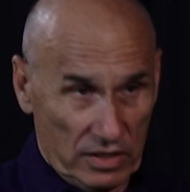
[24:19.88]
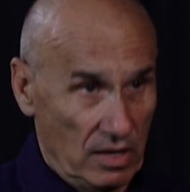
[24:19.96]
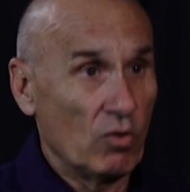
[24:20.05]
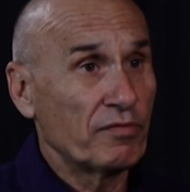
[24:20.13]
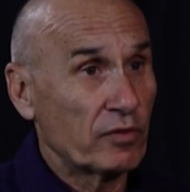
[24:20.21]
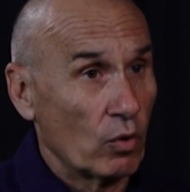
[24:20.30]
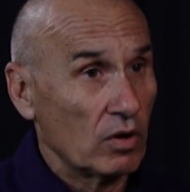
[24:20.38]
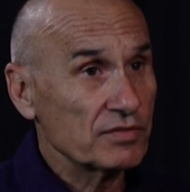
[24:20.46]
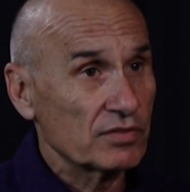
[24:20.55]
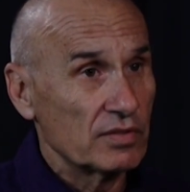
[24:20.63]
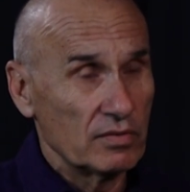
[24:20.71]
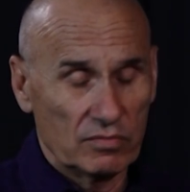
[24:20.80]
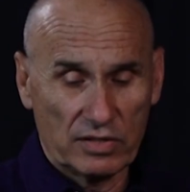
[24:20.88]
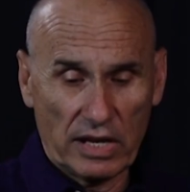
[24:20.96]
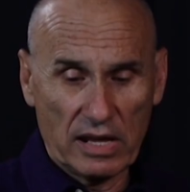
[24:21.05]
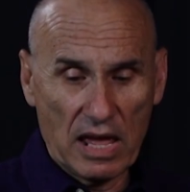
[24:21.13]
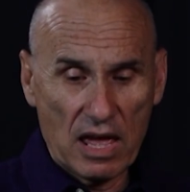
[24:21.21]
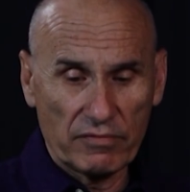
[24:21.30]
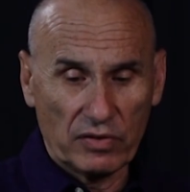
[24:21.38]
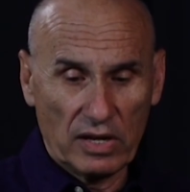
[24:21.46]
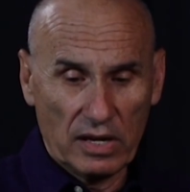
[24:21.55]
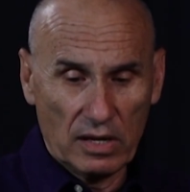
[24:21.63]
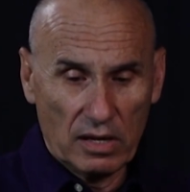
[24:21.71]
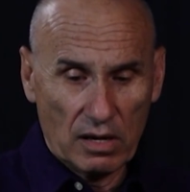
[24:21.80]
Of course, they have
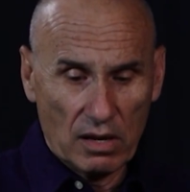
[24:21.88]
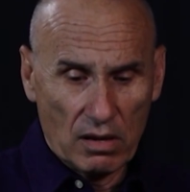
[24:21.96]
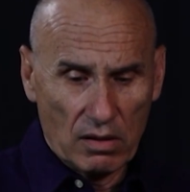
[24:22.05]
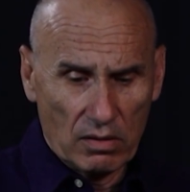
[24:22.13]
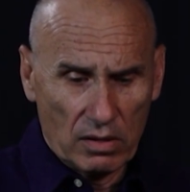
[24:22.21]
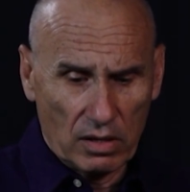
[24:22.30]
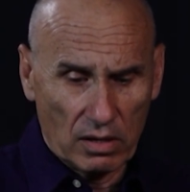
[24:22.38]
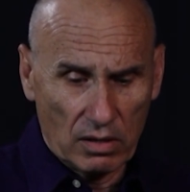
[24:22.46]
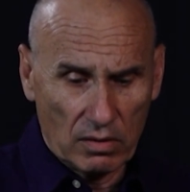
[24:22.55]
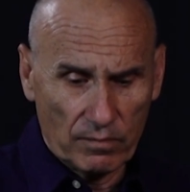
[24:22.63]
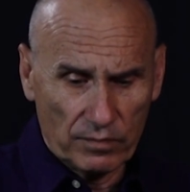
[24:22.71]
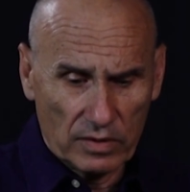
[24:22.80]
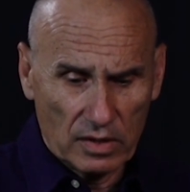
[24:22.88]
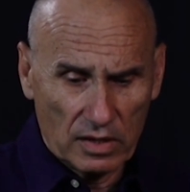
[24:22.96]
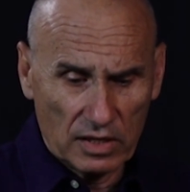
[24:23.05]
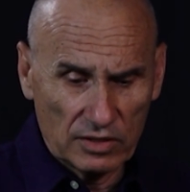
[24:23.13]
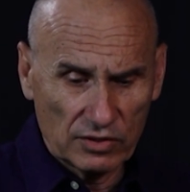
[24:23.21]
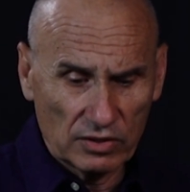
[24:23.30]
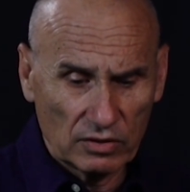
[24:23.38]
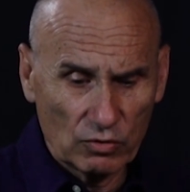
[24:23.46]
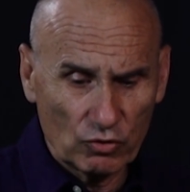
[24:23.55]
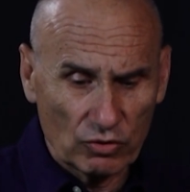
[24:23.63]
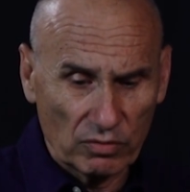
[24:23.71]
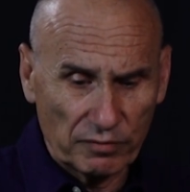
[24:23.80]
an
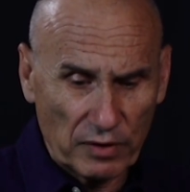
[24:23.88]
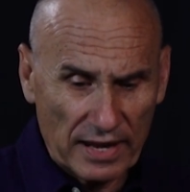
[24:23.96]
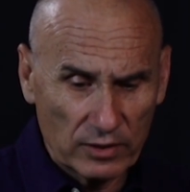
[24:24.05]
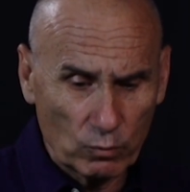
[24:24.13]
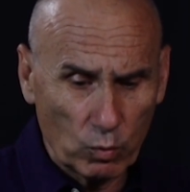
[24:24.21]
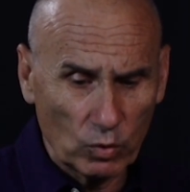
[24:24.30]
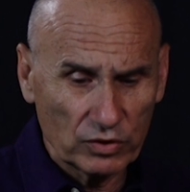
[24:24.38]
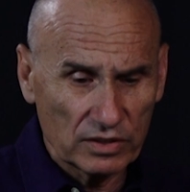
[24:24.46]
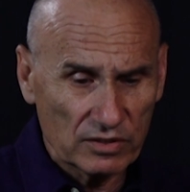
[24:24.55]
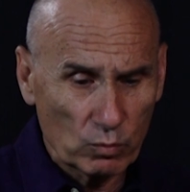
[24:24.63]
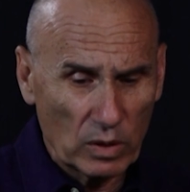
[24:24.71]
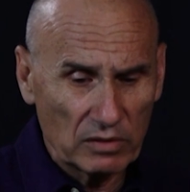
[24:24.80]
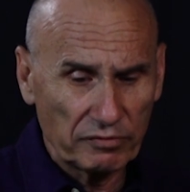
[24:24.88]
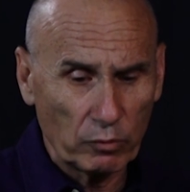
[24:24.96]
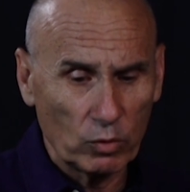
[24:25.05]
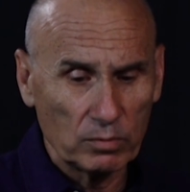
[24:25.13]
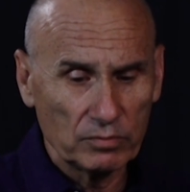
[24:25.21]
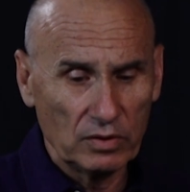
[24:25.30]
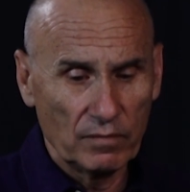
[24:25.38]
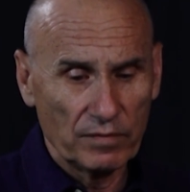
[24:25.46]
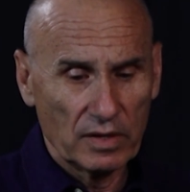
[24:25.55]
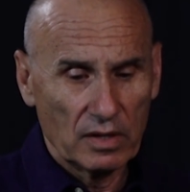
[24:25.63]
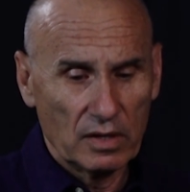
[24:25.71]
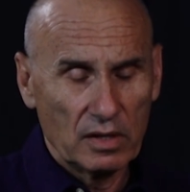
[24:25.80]
institution of headquarters well-formed,
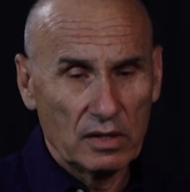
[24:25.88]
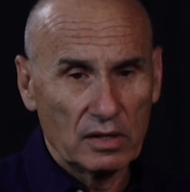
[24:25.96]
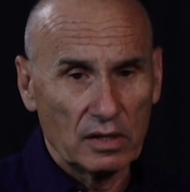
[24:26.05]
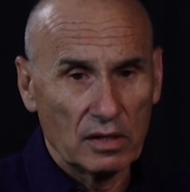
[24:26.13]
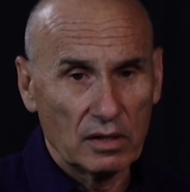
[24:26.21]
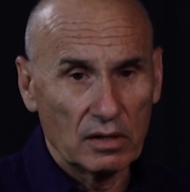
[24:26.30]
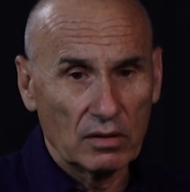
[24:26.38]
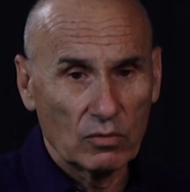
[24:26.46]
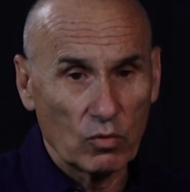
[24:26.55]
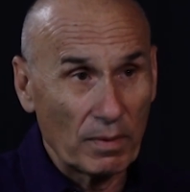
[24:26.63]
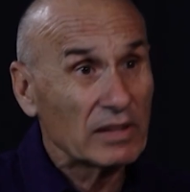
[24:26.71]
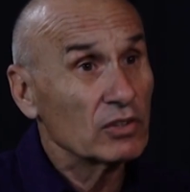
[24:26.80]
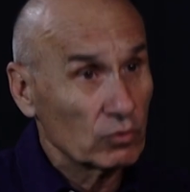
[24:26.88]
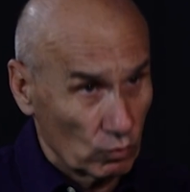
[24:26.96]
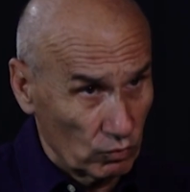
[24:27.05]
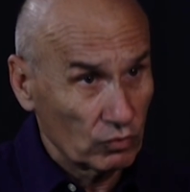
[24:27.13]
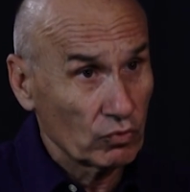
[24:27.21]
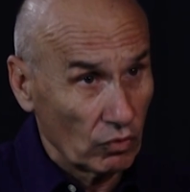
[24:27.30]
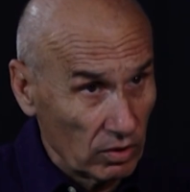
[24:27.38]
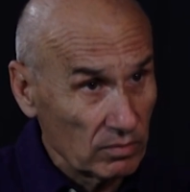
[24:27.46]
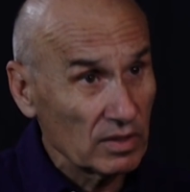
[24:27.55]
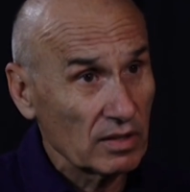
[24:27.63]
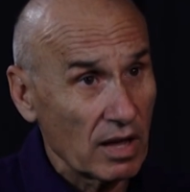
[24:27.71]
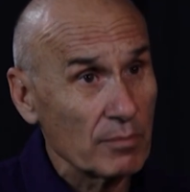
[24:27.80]
a command and
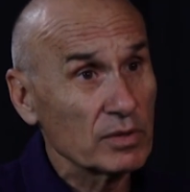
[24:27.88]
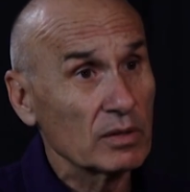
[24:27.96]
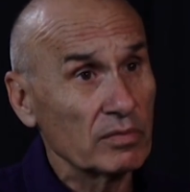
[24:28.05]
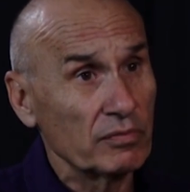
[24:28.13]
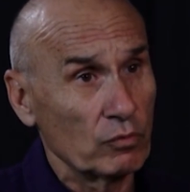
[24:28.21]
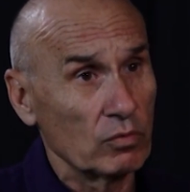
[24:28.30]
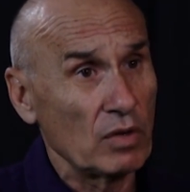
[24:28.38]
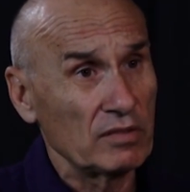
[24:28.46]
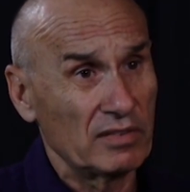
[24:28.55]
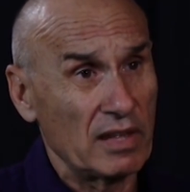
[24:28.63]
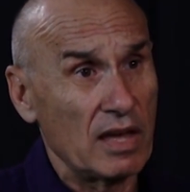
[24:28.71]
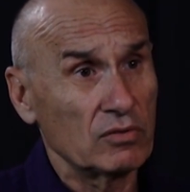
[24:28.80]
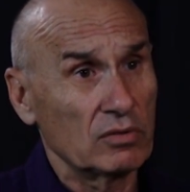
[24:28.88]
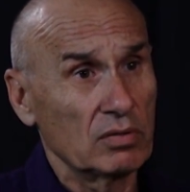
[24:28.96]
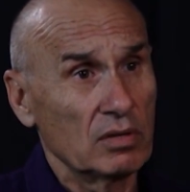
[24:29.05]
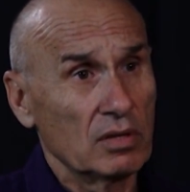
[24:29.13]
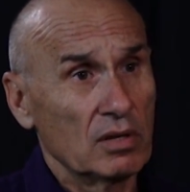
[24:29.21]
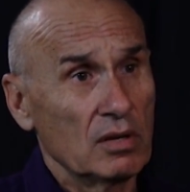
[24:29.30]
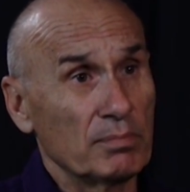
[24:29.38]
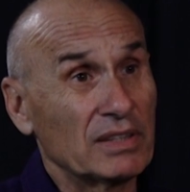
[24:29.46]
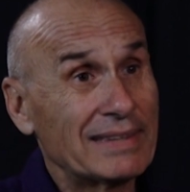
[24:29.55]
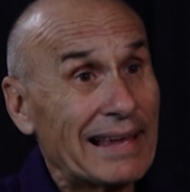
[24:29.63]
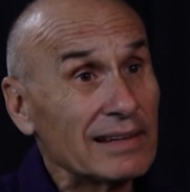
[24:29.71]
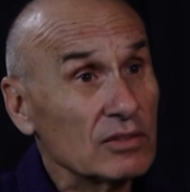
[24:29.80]
control coming from that,
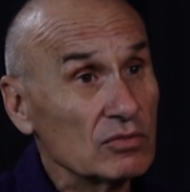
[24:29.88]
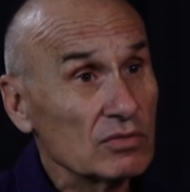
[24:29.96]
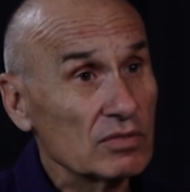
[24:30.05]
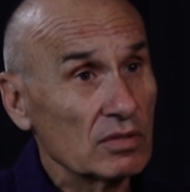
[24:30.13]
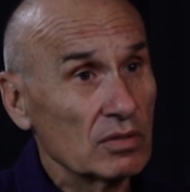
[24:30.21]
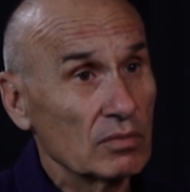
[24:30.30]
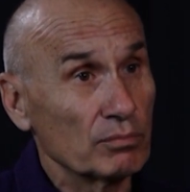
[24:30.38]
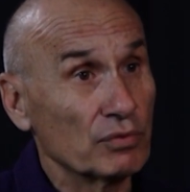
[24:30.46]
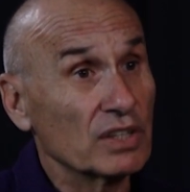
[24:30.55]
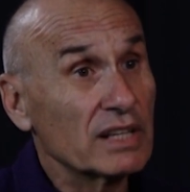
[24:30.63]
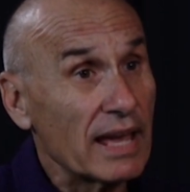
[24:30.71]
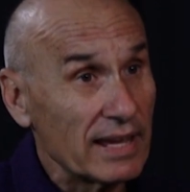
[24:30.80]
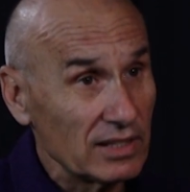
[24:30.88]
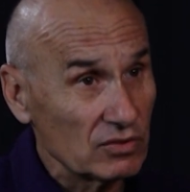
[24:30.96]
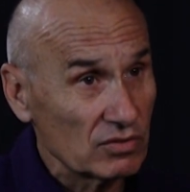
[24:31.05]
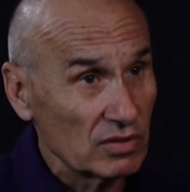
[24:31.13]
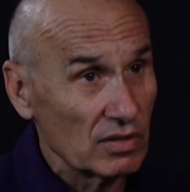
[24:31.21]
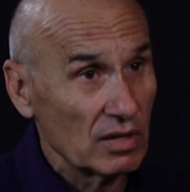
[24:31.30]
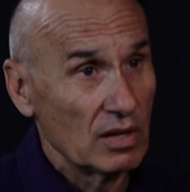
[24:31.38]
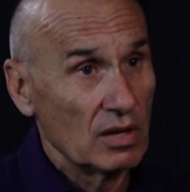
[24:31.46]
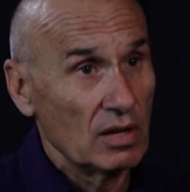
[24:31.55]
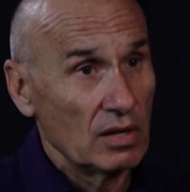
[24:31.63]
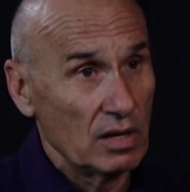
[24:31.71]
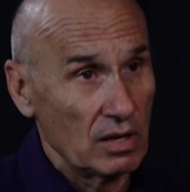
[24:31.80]
battalions, brigades,
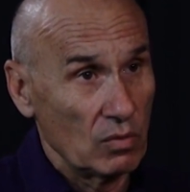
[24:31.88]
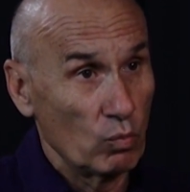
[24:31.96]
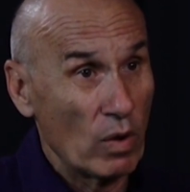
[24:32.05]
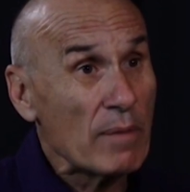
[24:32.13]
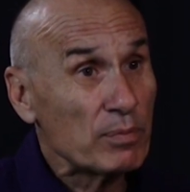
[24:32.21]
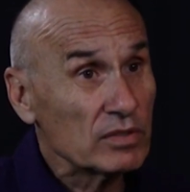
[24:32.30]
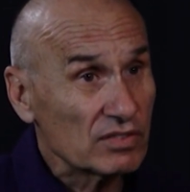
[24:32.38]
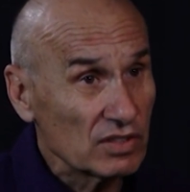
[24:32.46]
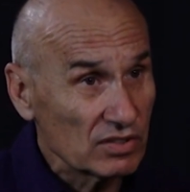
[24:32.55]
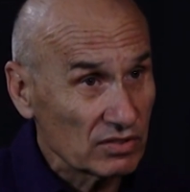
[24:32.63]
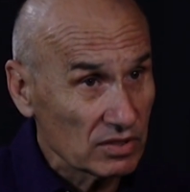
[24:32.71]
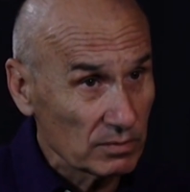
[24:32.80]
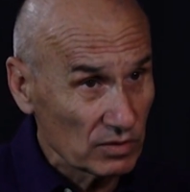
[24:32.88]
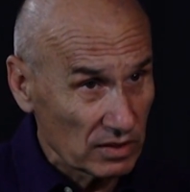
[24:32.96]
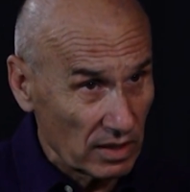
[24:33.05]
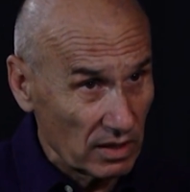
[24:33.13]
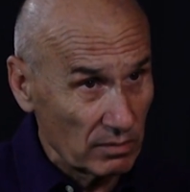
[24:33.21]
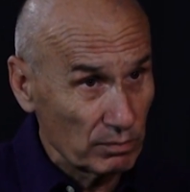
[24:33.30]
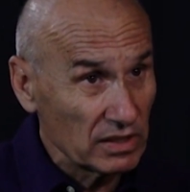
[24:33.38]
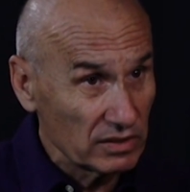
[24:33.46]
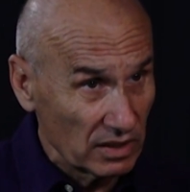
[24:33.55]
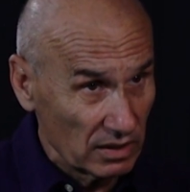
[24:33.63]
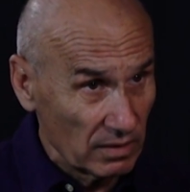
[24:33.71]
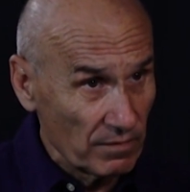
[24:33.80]
weapon systems
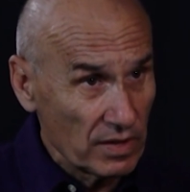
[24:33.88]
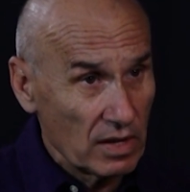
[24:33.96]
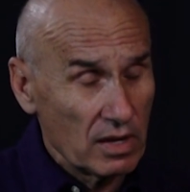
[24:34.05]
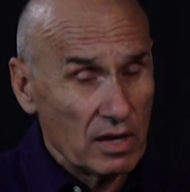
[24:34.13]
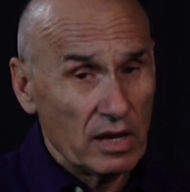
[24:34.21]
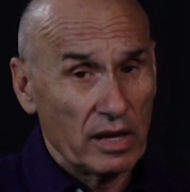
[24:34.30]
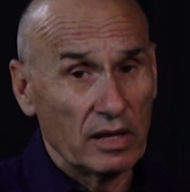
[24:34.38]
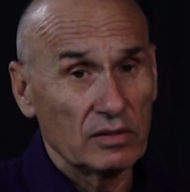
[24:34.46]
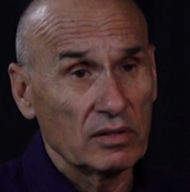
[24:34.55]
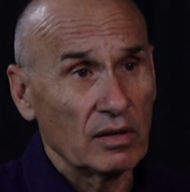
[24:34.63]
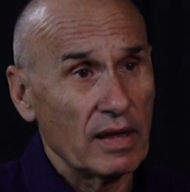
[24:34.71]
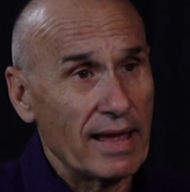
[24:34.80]
building, and